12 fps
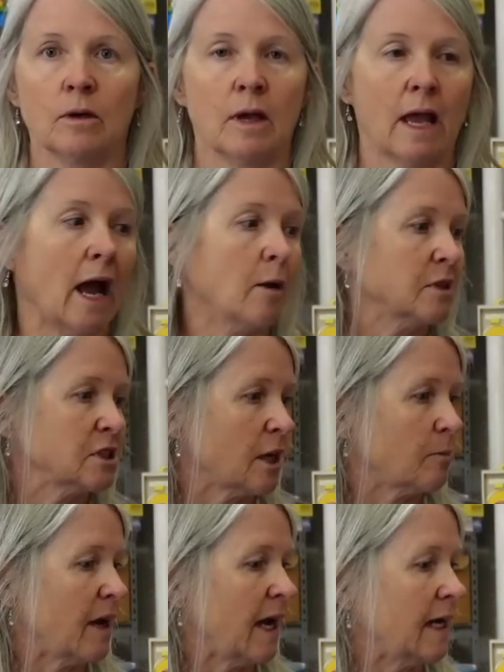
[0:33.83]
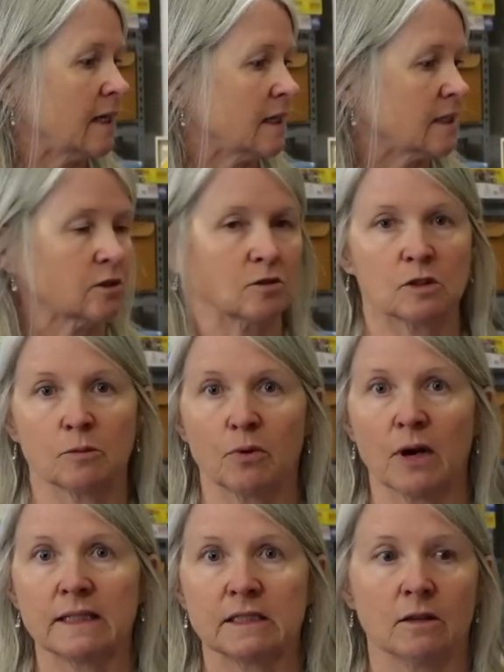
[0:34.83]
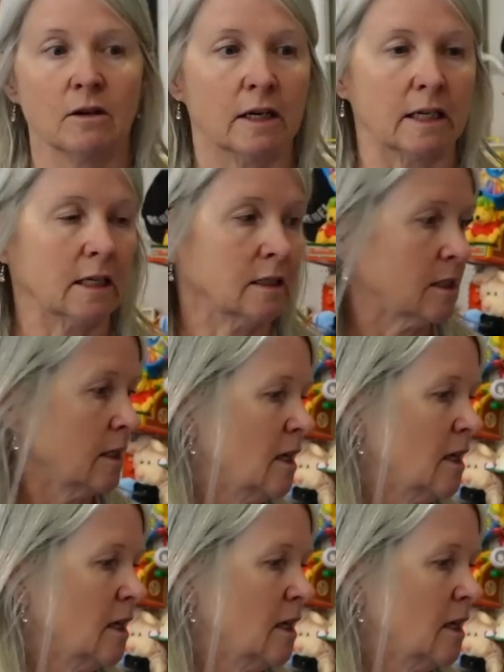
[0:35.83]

how much I paid unless there's a price on it.